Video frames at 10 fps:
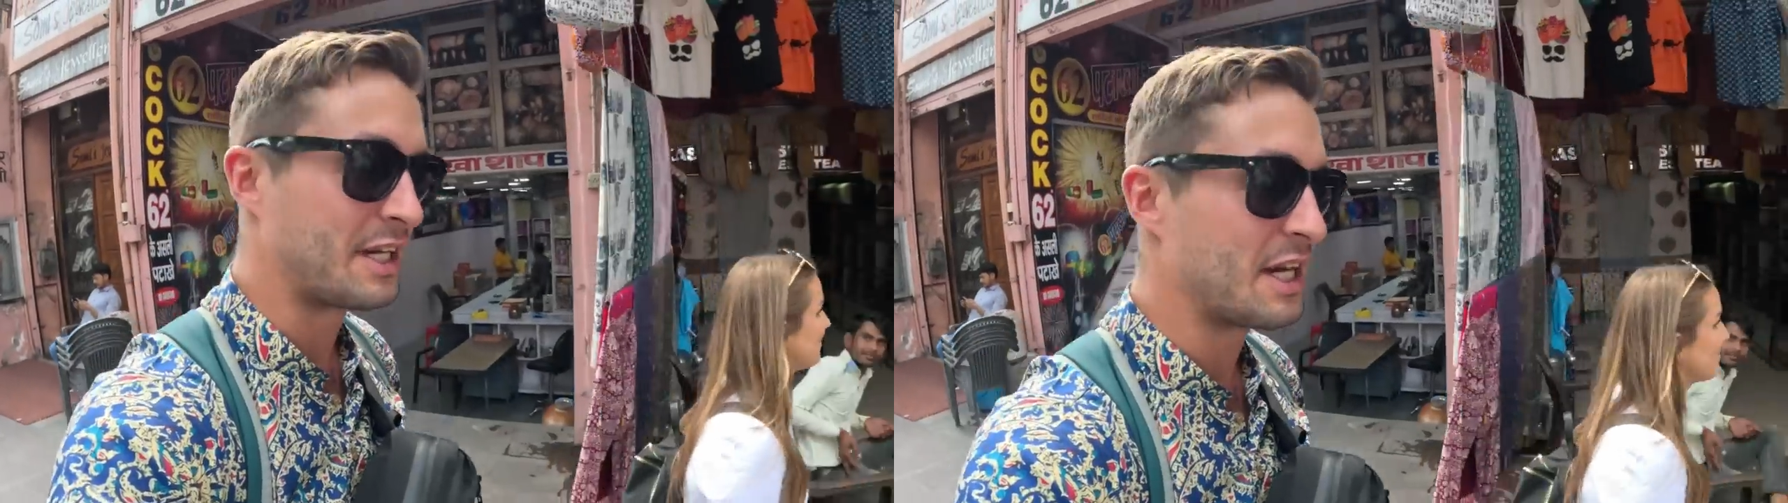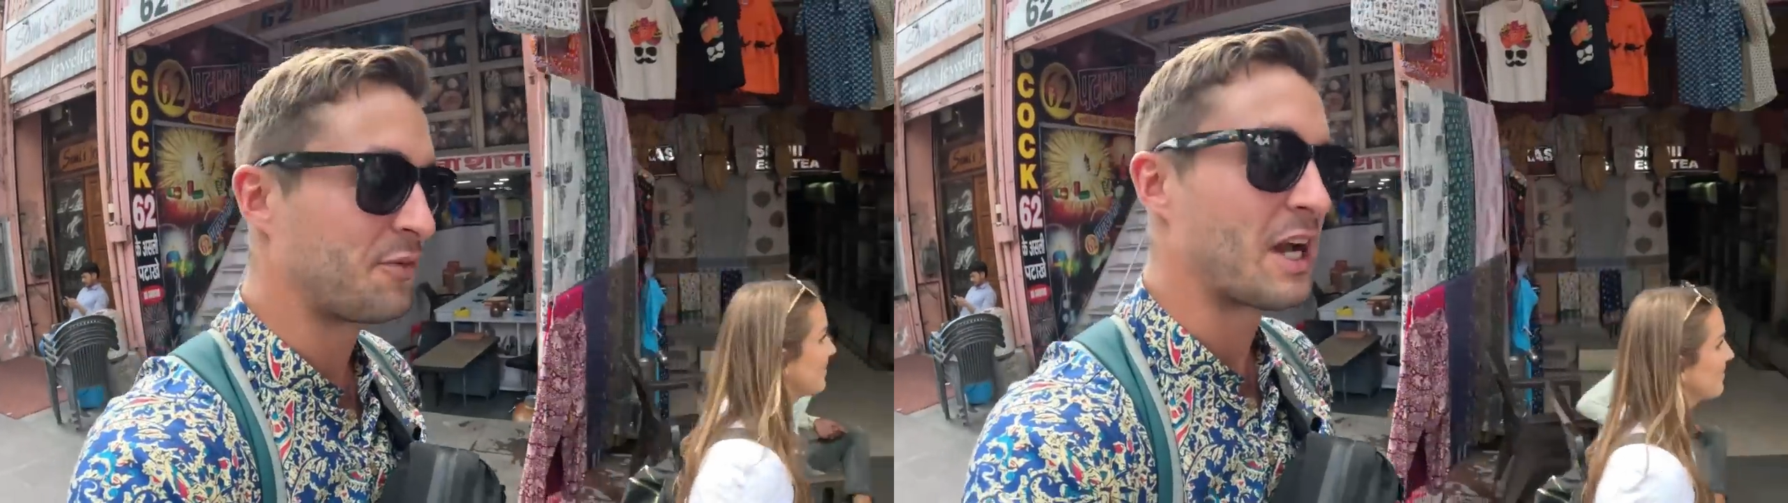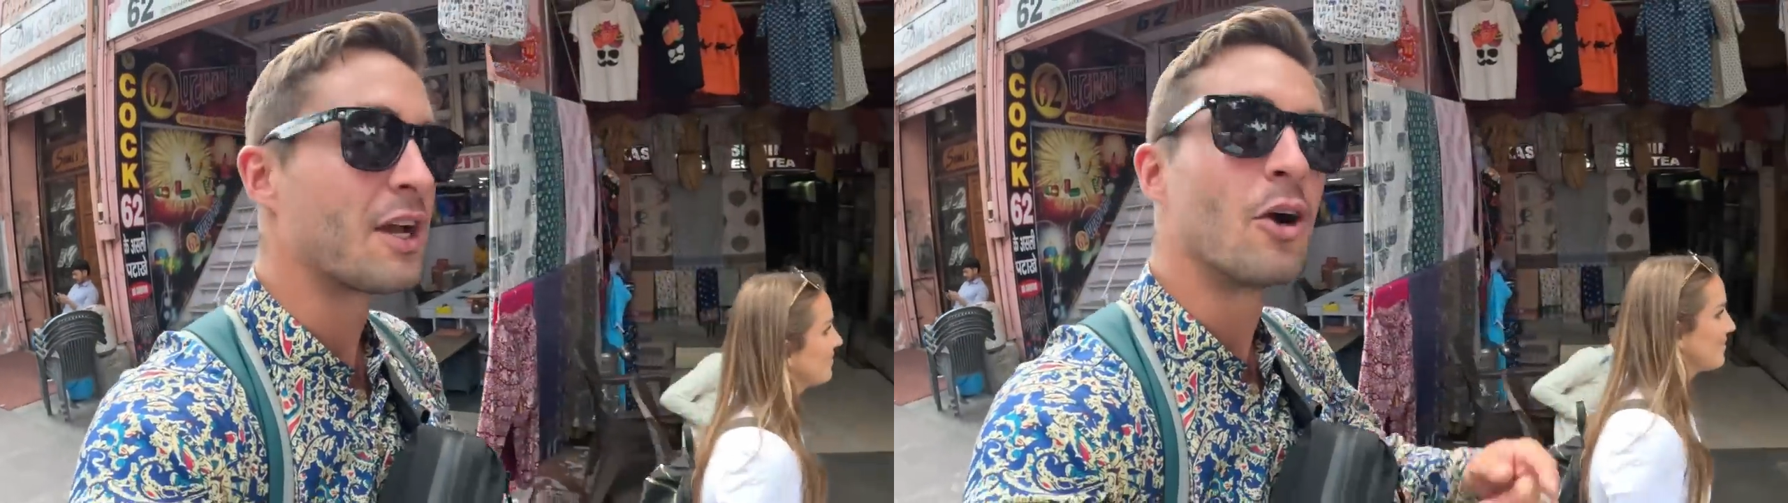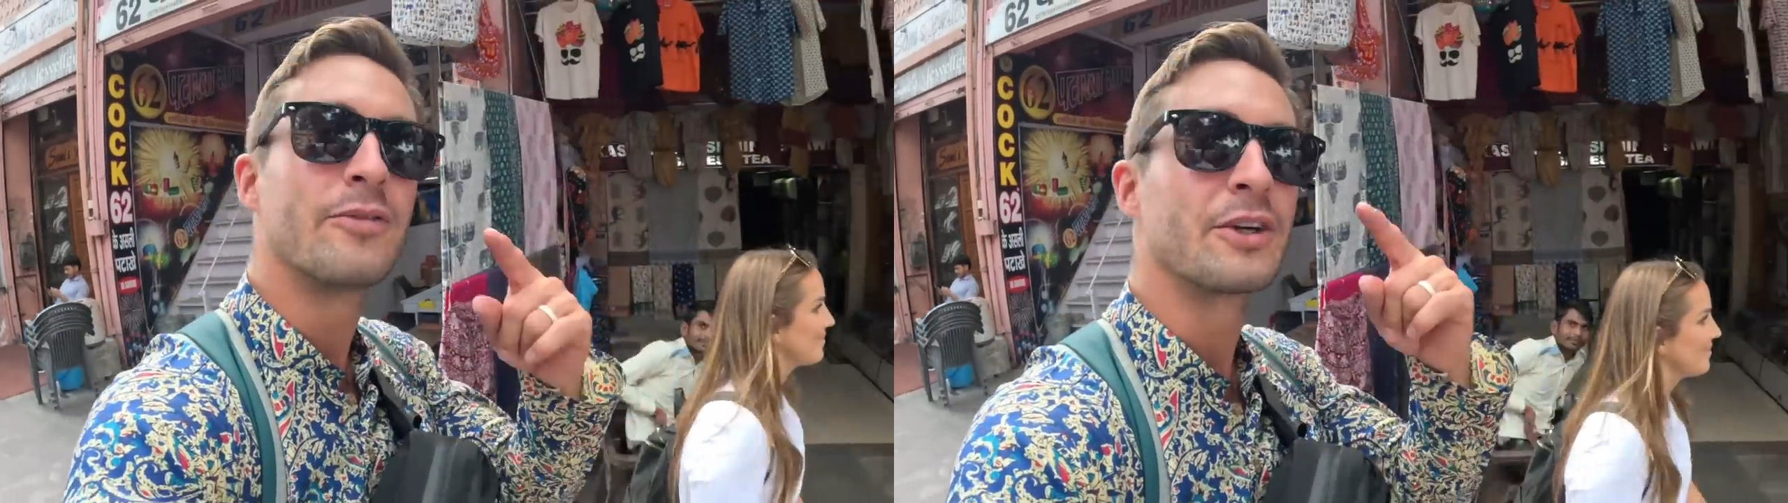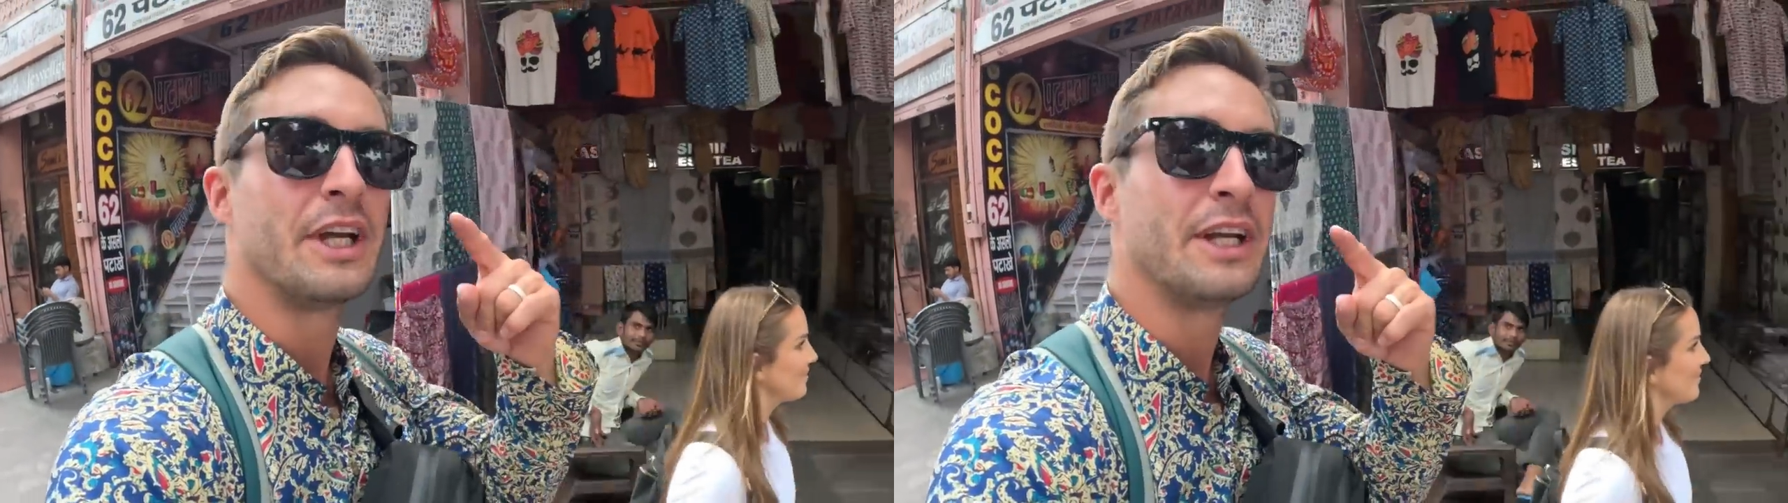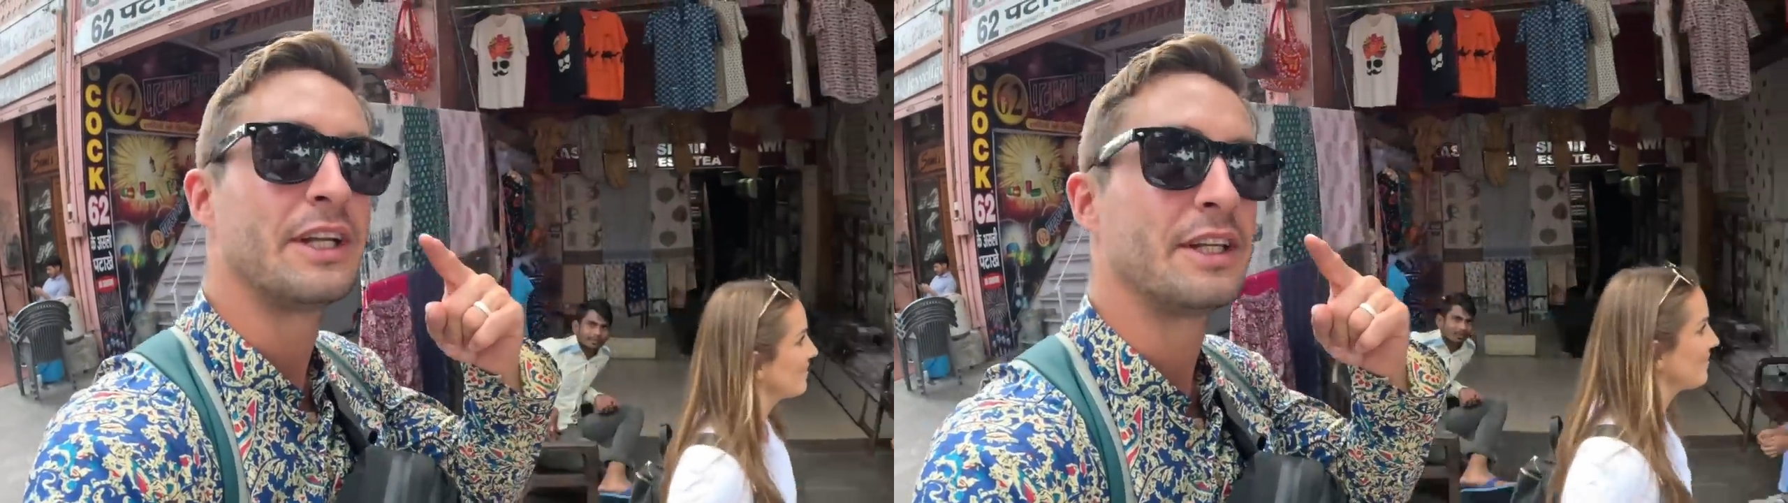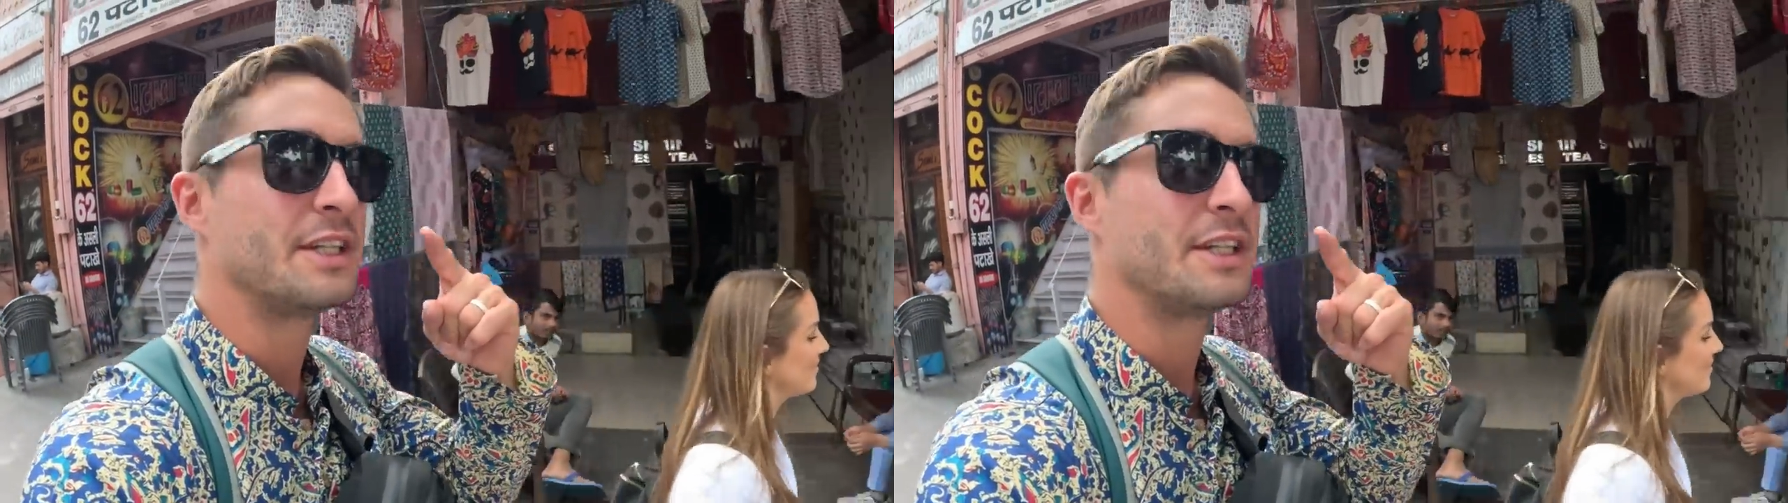see if I overheat in